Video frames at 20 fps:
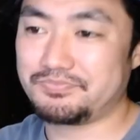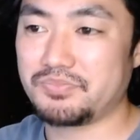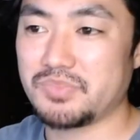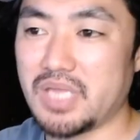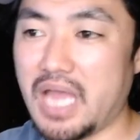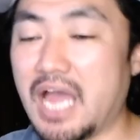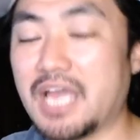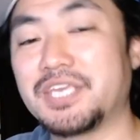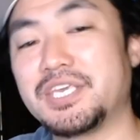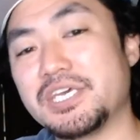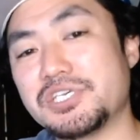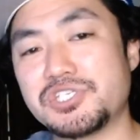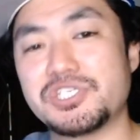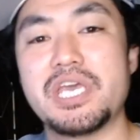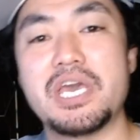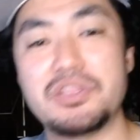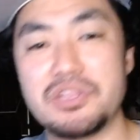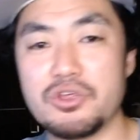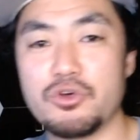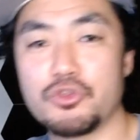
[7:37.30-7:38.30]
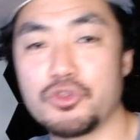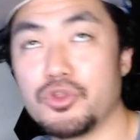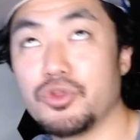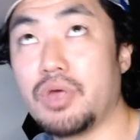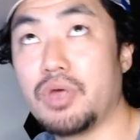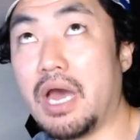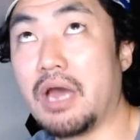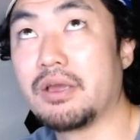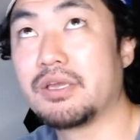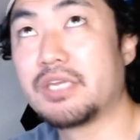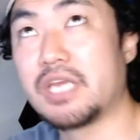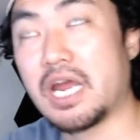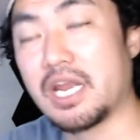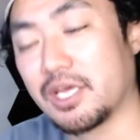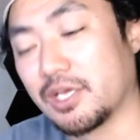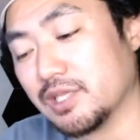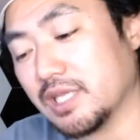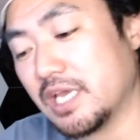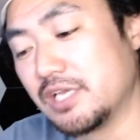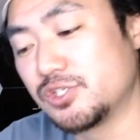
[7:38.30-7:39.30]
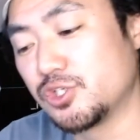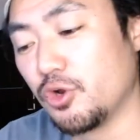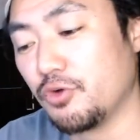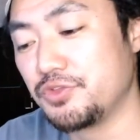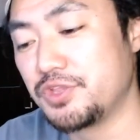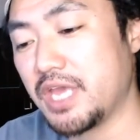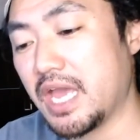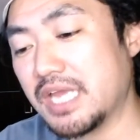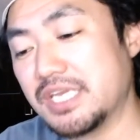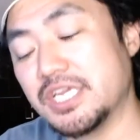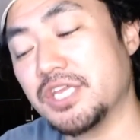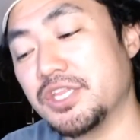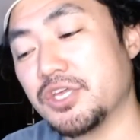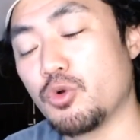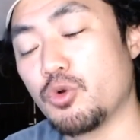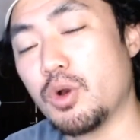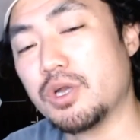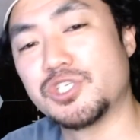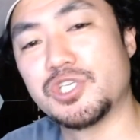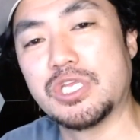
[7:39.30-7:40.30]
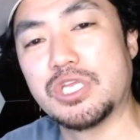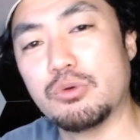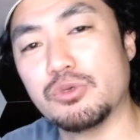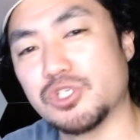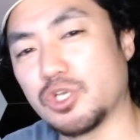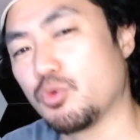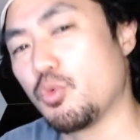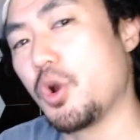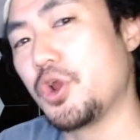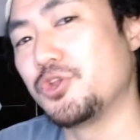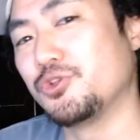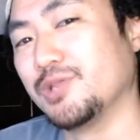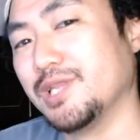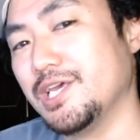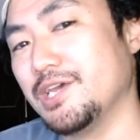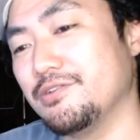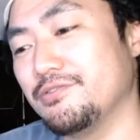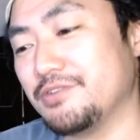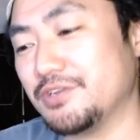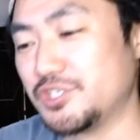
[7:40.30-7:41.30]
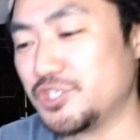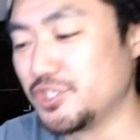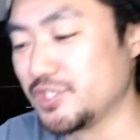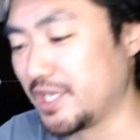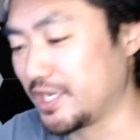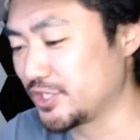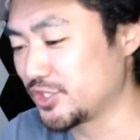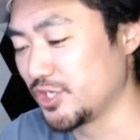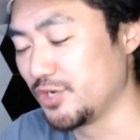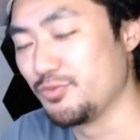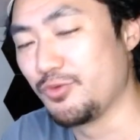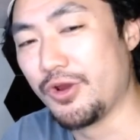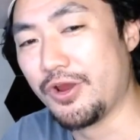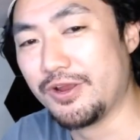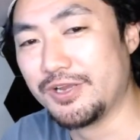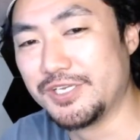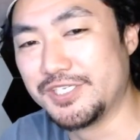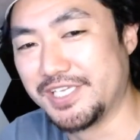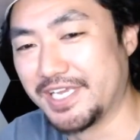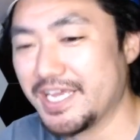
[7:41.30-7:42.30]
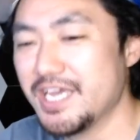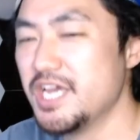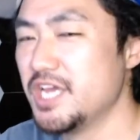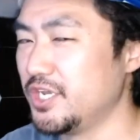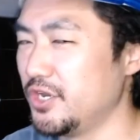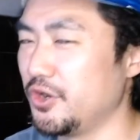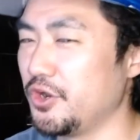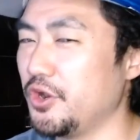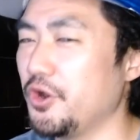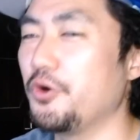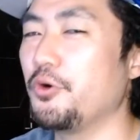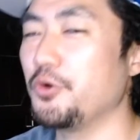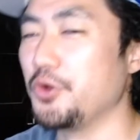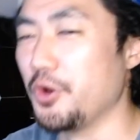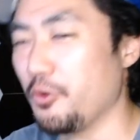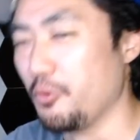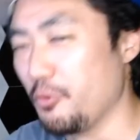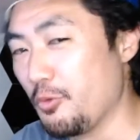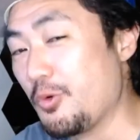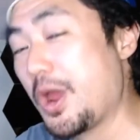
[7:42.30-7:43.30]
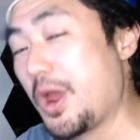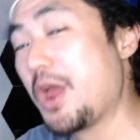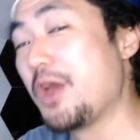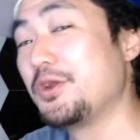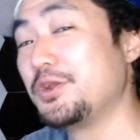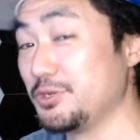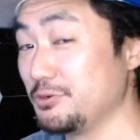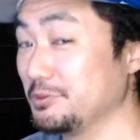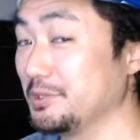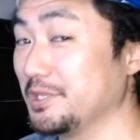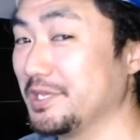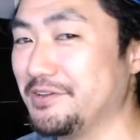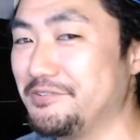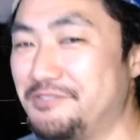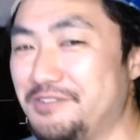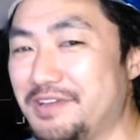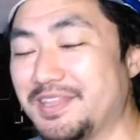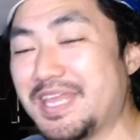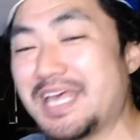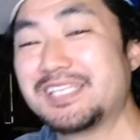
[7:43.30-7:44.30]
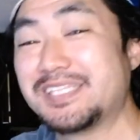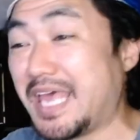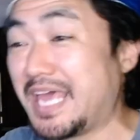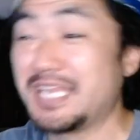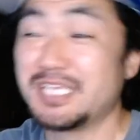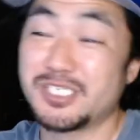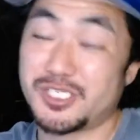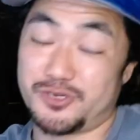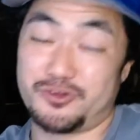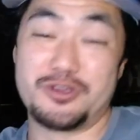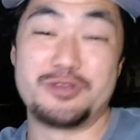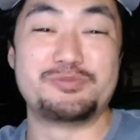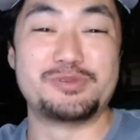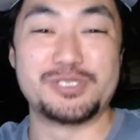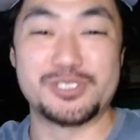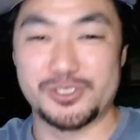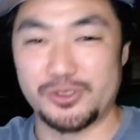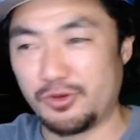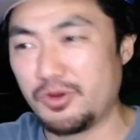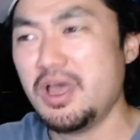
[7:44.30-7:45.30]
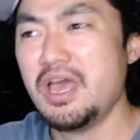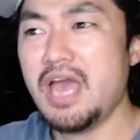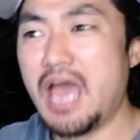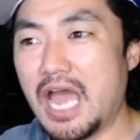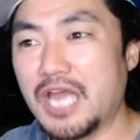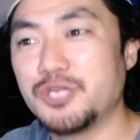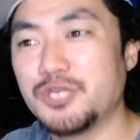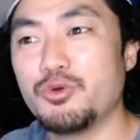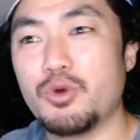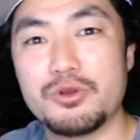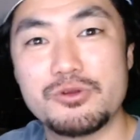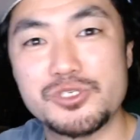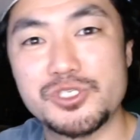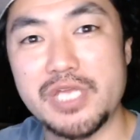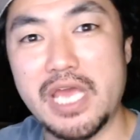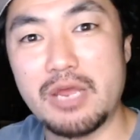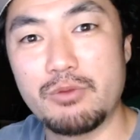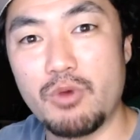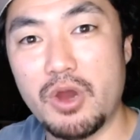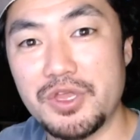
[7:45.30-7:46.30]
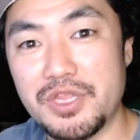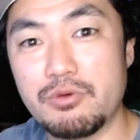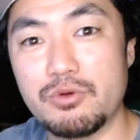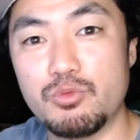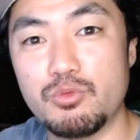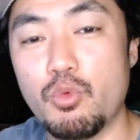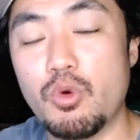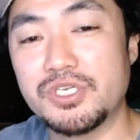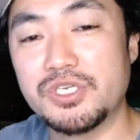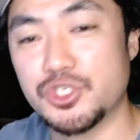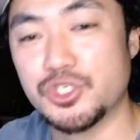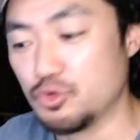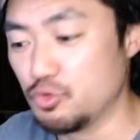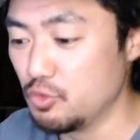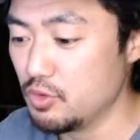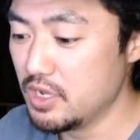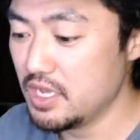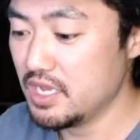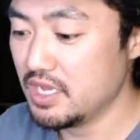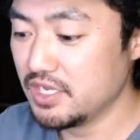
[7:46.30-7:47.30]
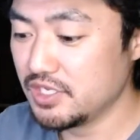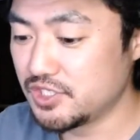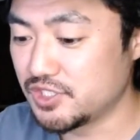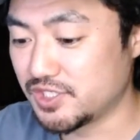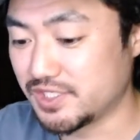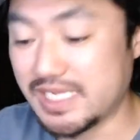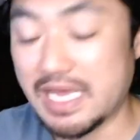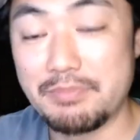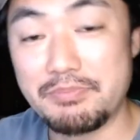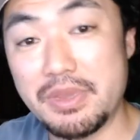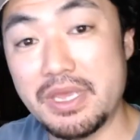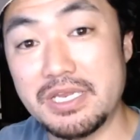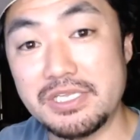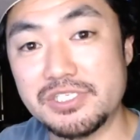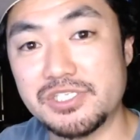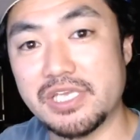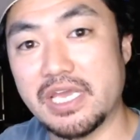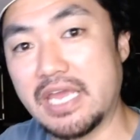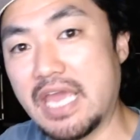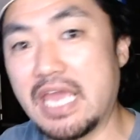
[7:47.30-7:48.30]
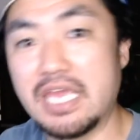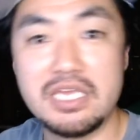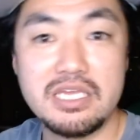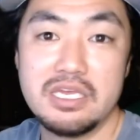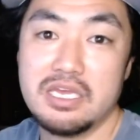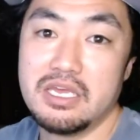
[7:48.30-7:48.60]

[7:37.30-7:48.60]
I guess, yeah, I kind of glazed over the idea of the question. He was like, where do you live? And she's like, somewhere. He's like, no, where do you live? And that is creepy. So I do understand why they would want to step in and say, hey,